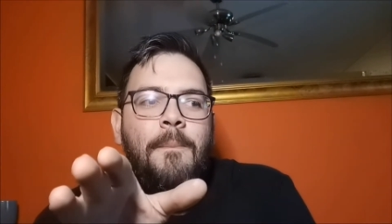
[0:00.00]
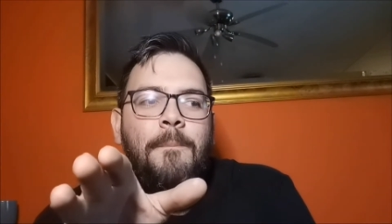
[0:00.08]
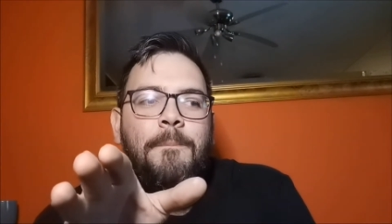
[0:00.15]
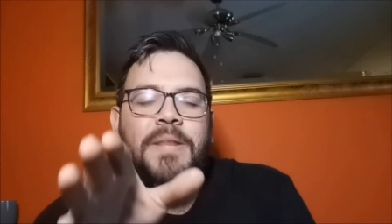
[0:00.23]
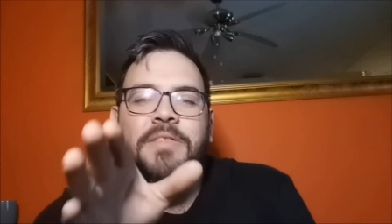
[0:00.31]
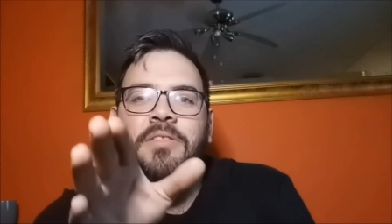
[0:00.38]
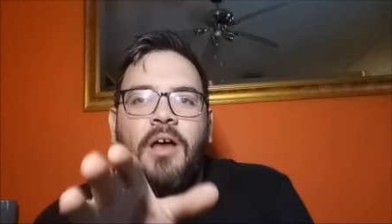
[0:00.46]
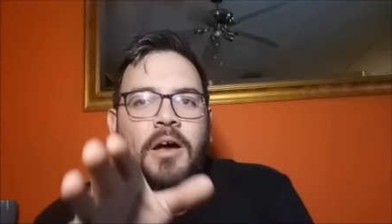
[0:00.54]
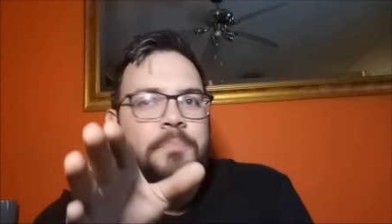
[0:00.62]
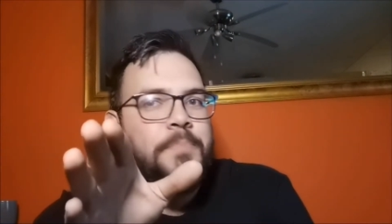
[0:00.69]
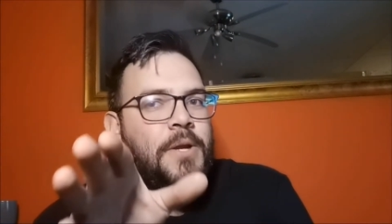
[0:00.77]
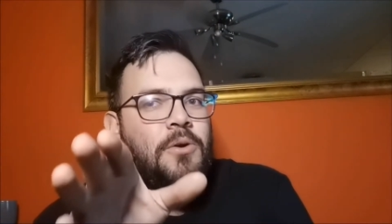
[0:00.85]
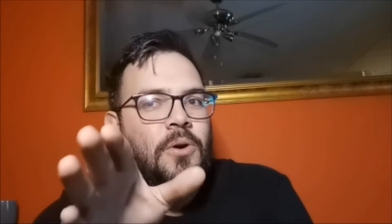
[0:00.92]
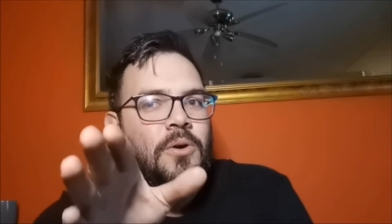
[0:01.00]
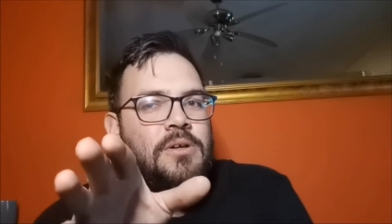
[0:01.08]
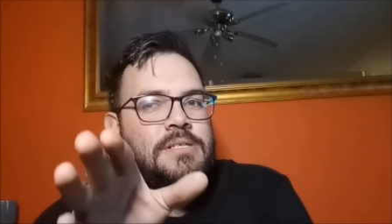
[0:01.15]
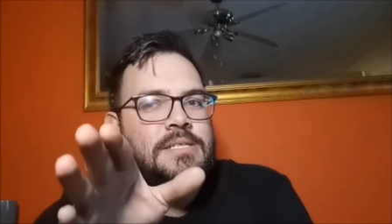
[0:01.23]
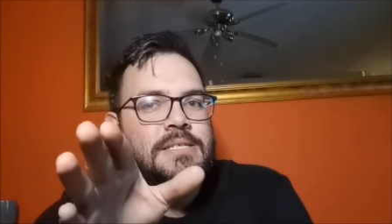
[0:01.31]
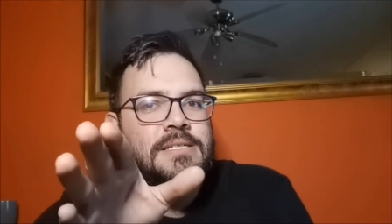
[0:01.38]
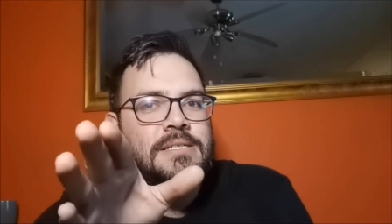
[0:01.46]
But not
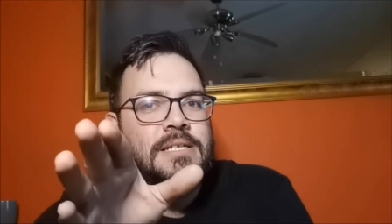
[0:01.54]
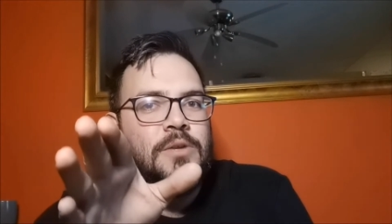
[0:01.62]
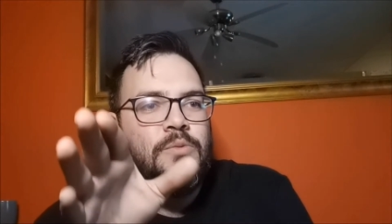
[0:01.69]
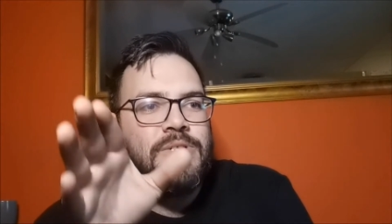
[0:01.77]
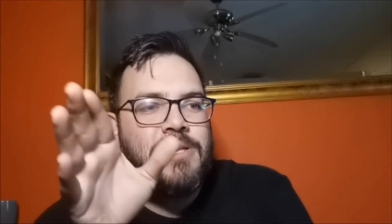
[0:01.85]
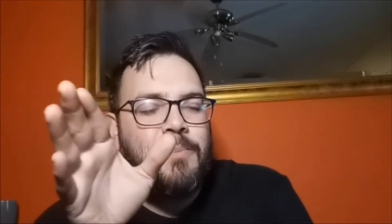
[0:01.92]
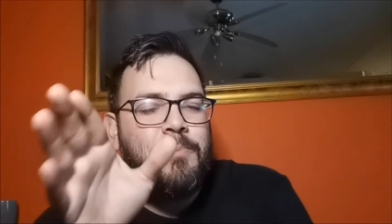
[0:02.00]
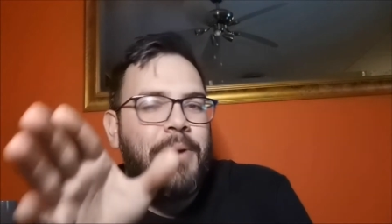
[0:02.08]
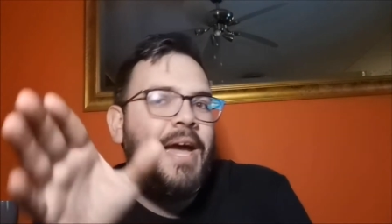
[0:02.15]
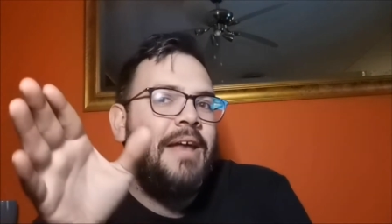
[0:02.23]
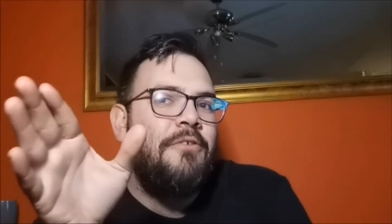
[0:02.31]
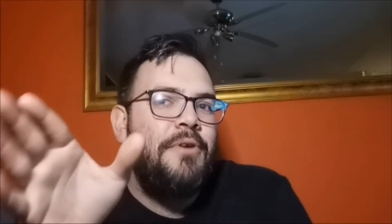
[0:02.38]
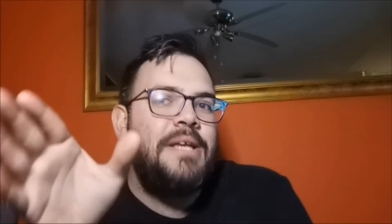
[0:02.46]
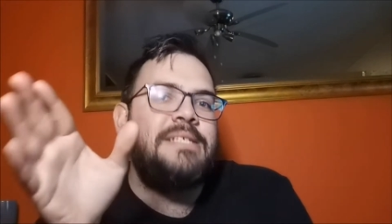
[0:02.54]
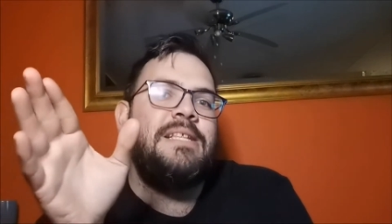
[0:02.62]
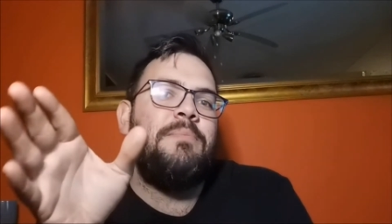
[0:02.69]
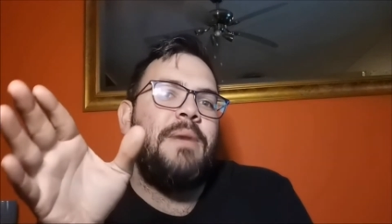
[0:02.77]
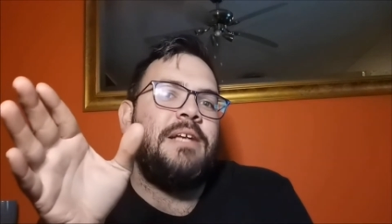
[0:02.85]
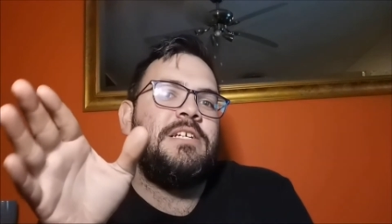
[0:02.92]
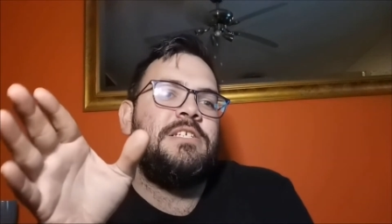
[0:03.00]
because it was a bad
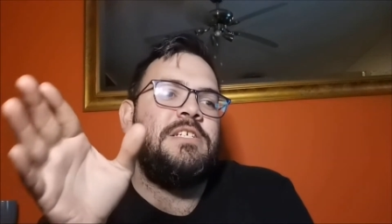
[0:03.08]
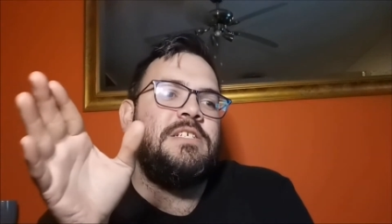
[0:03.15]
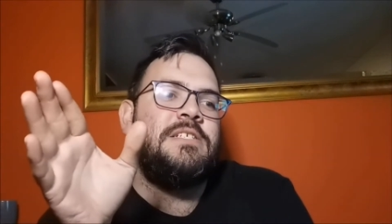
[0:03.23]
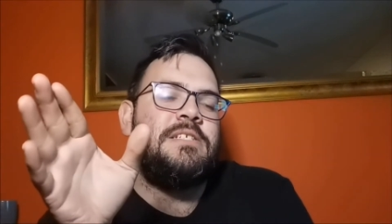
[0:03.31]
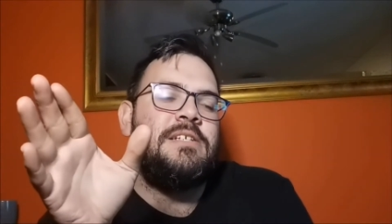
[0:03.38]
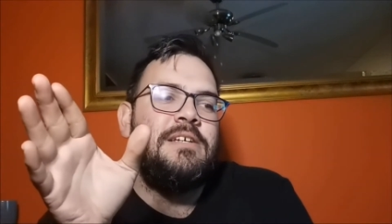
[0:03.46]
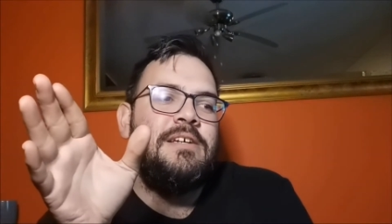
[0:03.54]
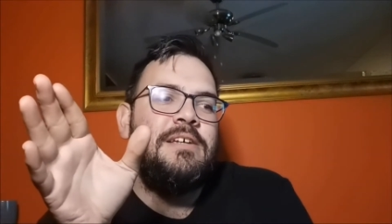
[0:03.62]
wrestling match. I just